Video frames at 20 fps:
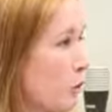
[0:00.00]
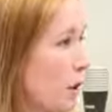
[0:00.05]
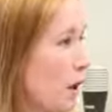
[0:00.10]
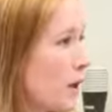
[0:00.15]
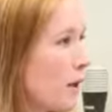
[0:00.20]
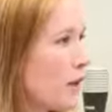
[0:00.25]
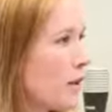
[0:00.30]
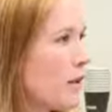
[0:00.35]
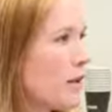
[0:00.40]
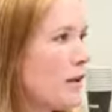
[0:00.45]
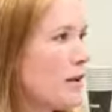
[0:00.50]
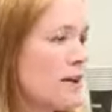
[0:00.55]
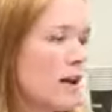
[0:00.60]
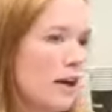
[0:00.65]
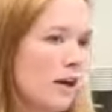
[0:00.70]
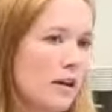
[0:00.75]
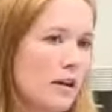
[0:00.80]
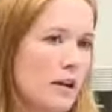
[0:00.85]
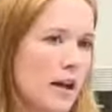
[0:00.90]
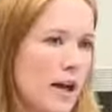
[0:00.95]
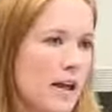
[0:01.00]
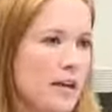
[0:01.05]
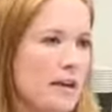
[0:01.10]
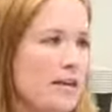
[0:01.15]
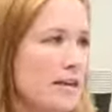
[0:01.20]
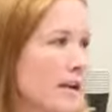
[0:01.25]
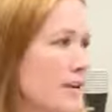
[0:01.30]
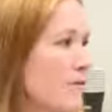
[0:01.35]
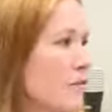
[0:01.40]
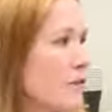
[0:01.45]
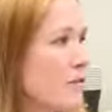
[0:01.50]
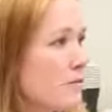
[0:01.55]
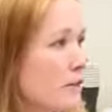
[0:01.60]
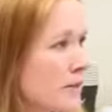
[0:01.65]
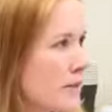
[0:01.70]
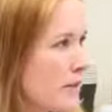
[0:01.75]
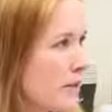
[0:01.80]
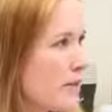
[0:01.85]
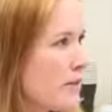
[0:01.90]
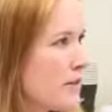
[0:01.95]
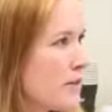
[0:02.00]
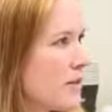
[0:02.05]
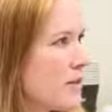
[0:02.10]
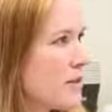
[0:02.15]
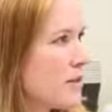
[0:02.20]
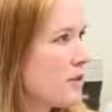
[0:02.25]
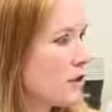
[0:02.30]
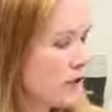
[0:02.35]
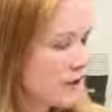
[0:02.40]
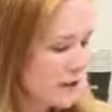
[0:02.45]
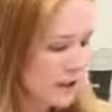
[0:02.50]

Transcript: work and the safety of the citizens in our